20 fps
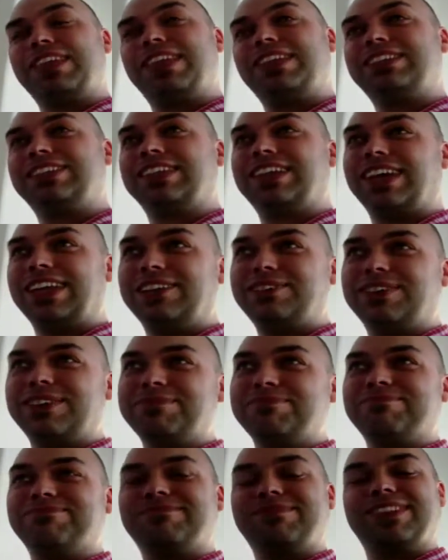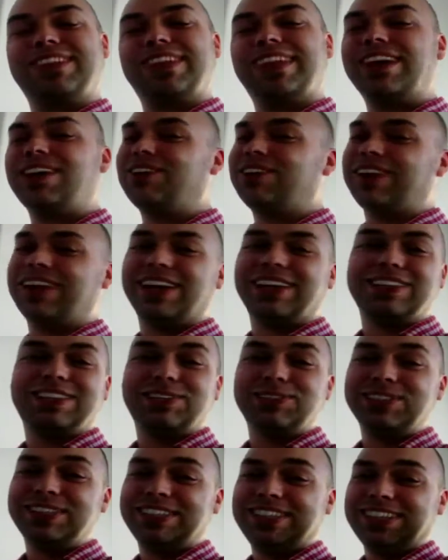And she kind of went, yeah, okay, I'll do it.